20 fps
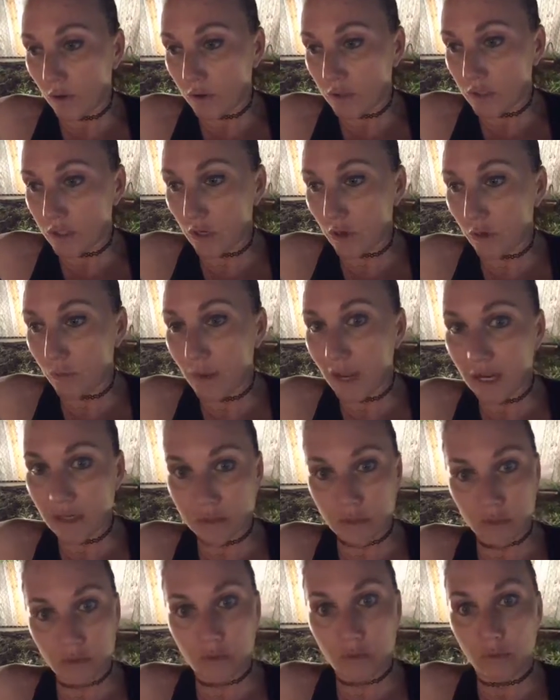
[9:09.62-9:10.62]
So back
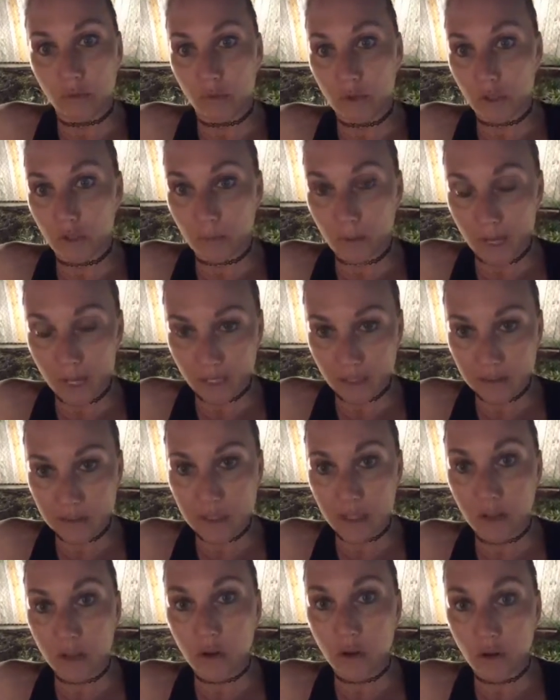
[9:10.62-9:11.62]
to when you buy and
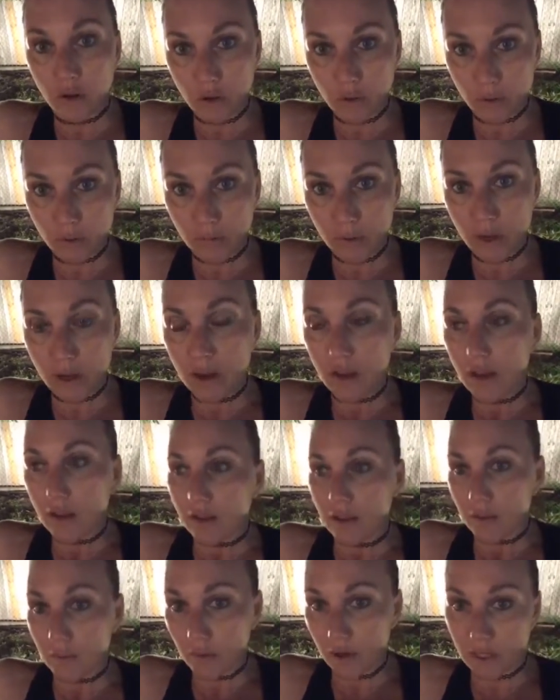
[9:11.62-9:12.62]
sell a home,
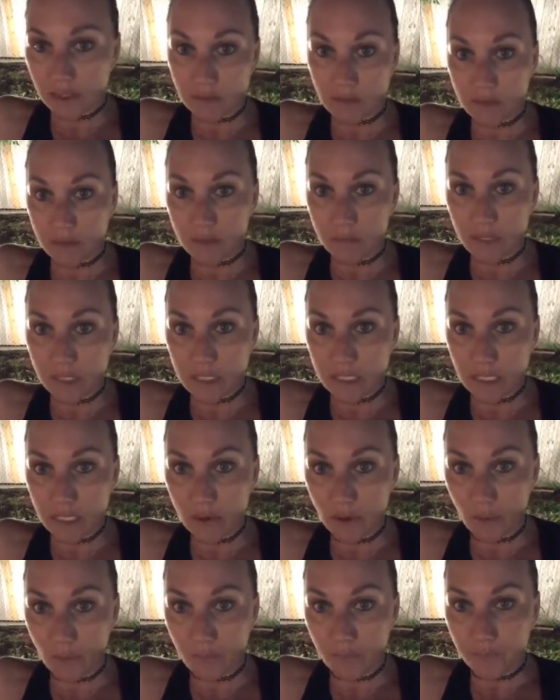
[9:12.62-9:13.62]
the appraisal is a big
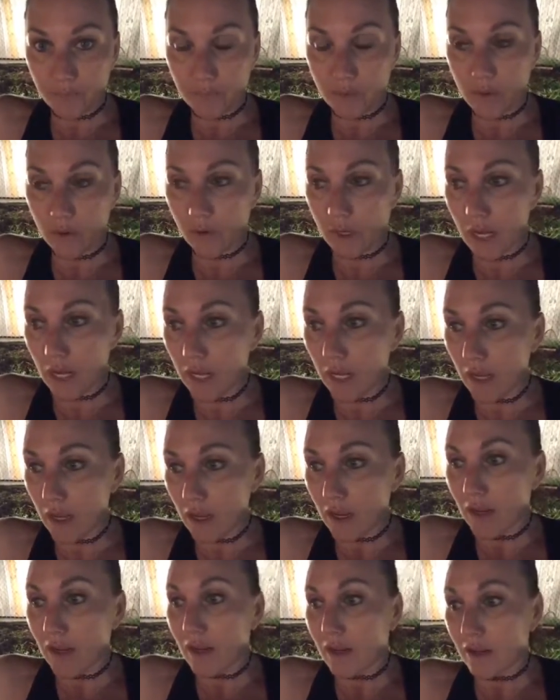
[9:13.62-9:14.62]
deal. Okay.
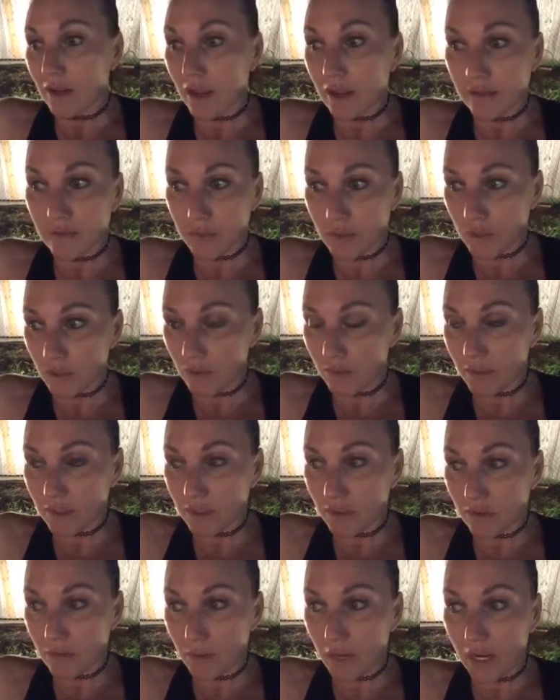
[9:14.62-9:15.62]
Yes, Mr. and
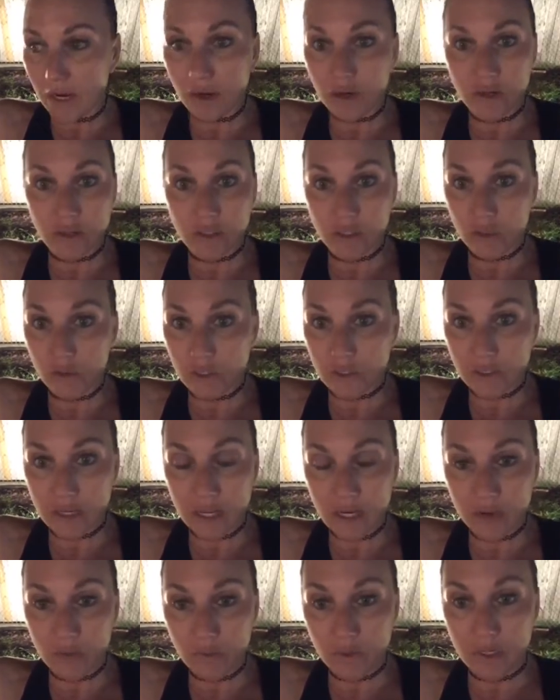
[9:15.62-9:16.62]
Mrs. Buyer, you're so
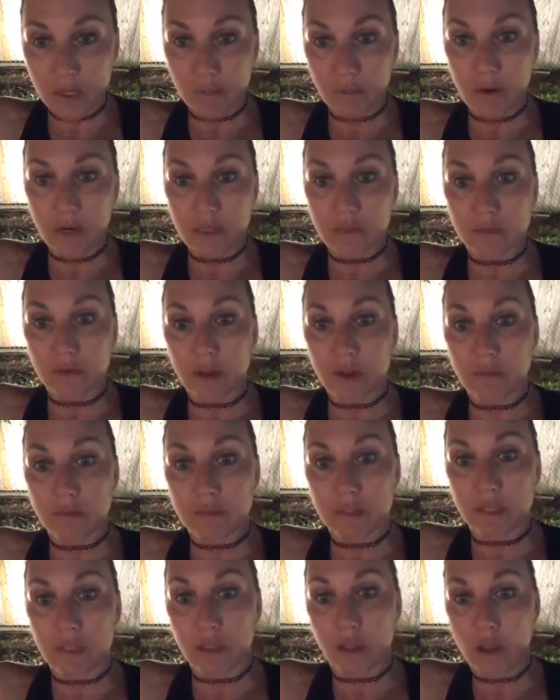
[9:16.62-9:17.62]
excited when that appraisal
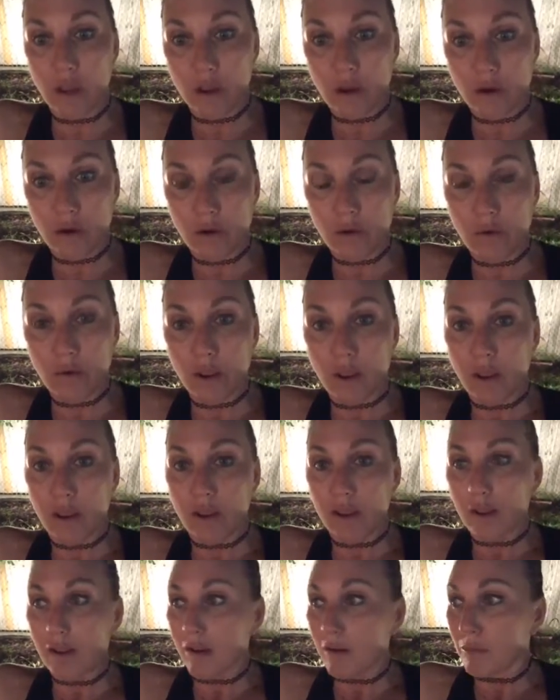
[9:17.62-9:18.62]
comes in low,
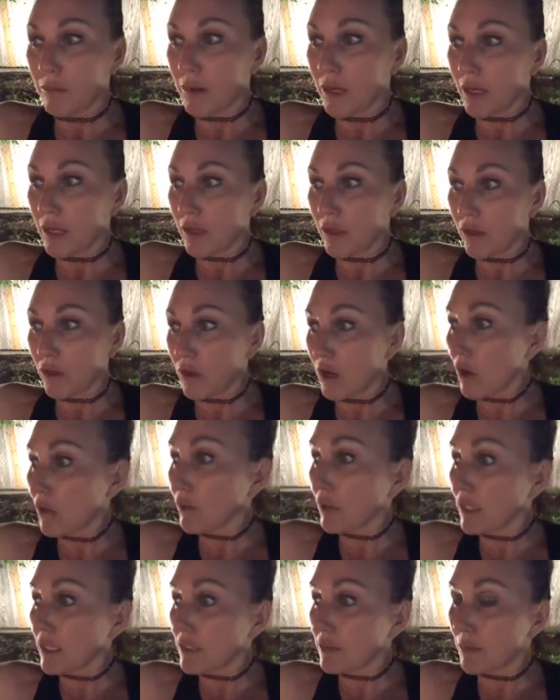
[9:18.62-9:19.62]
but you're not
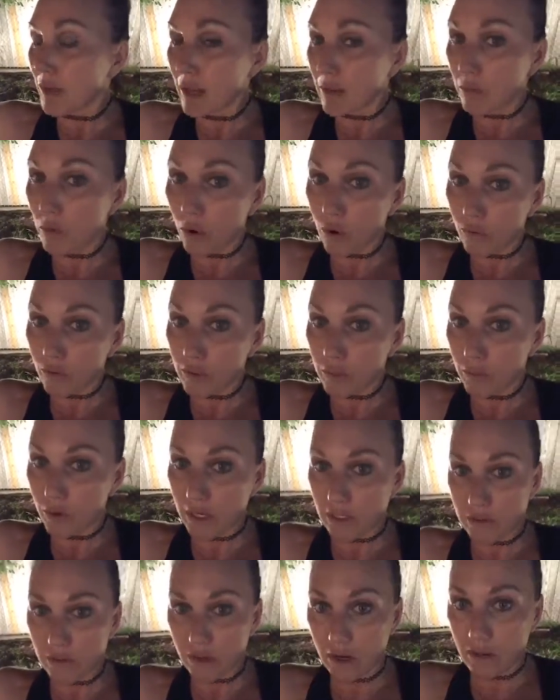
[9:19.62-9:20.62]
willing to pay more when the
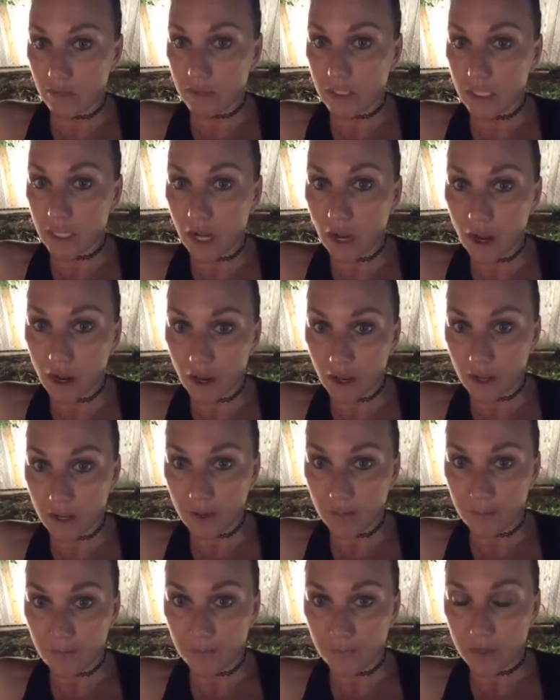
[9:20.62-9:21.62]
appraisal comes in
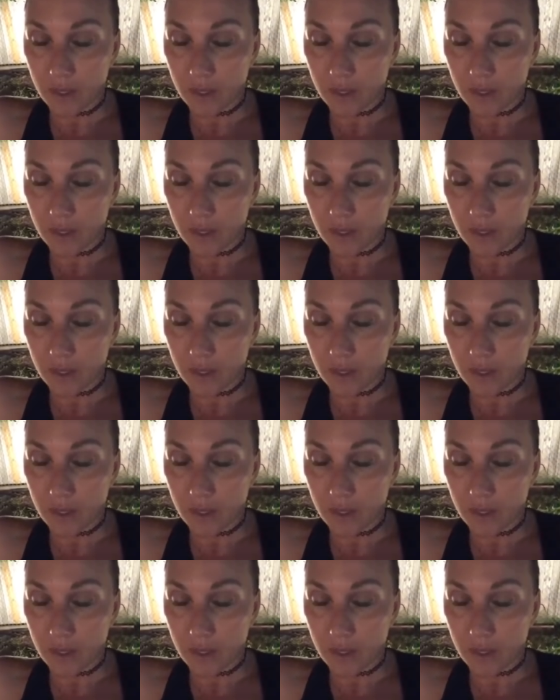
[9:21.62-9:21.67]
high.